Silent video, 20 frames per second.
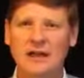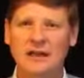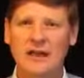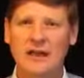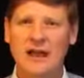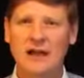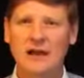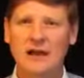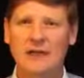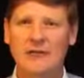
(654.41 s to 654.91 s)

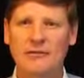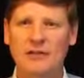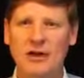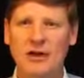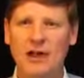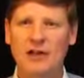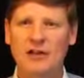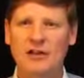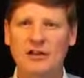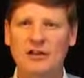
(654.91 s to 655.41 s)
the hair
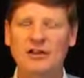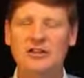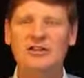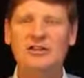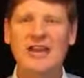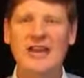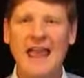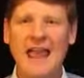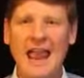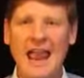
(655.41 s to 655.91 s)

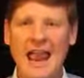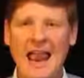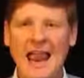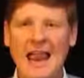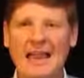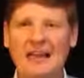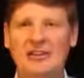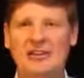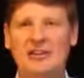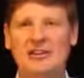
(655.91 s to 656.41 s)
follicles,
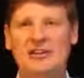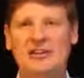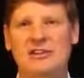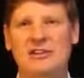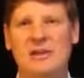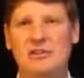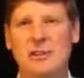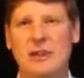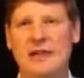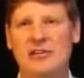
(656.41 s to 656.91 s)
and the
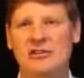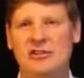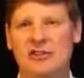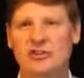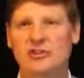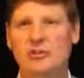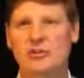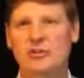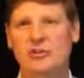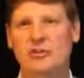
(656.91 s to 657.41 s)

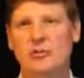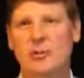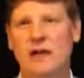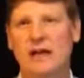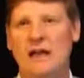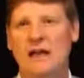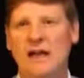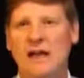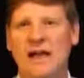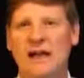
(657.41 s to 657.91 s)
sebaceous or
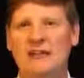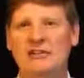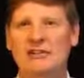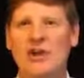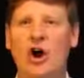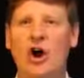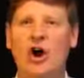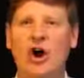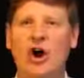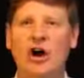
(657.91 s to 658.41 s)
sweat glands
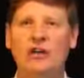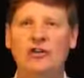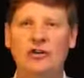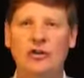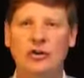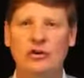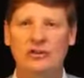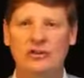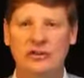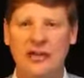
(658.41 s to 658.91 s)
on
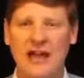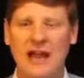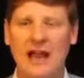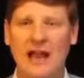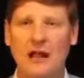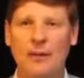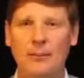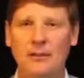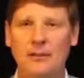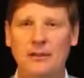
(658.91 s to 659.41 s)
your
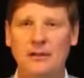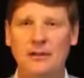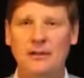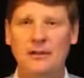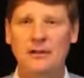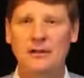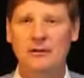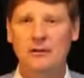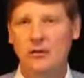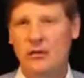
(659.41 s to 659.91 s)
scalp.
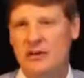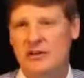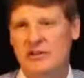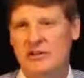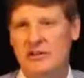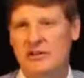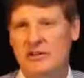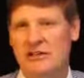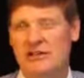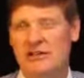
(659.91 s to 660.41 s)
What
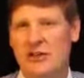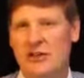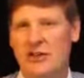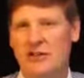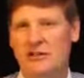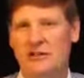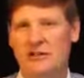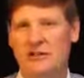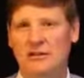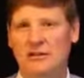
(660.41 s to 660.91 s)
is the
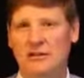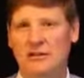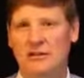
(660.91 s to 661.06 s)
result?